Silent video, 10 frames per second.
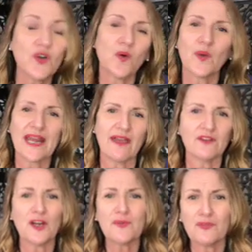or
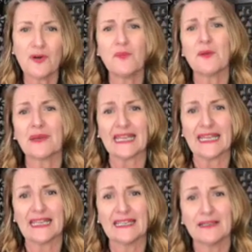whatever? Probably.
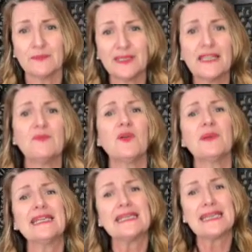But they're
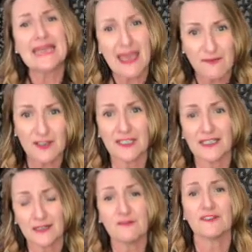probably never going
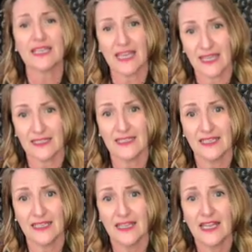to forget
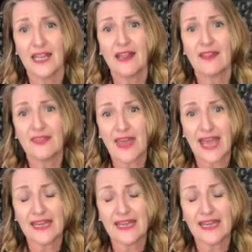that